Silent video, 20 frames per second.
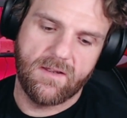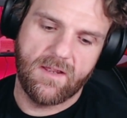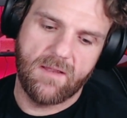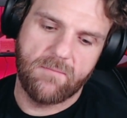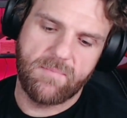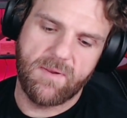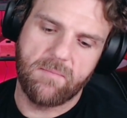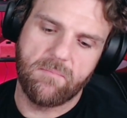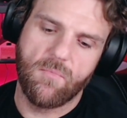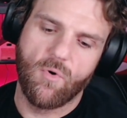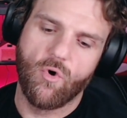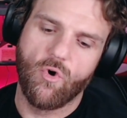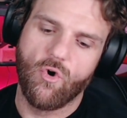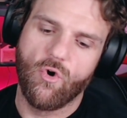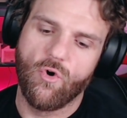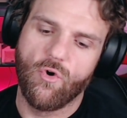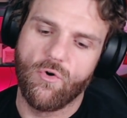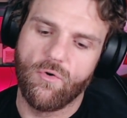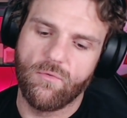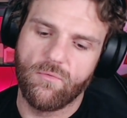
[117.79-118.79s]
a bit
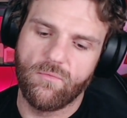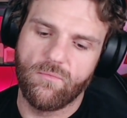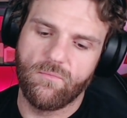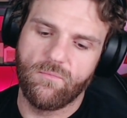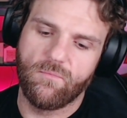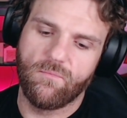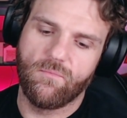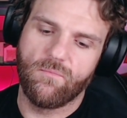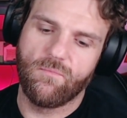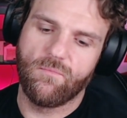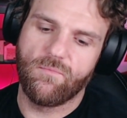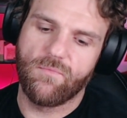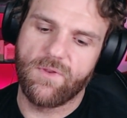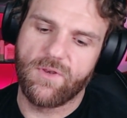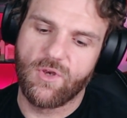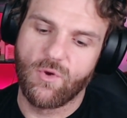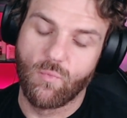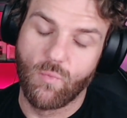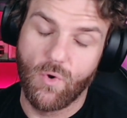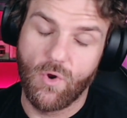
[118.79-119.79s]
more
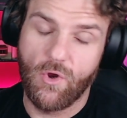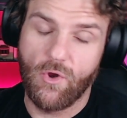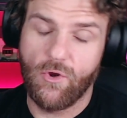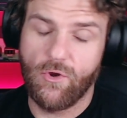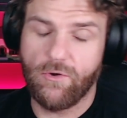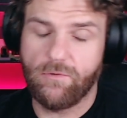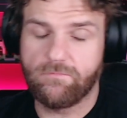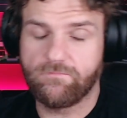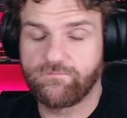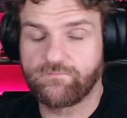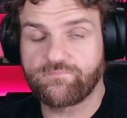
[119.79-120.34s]
than you were.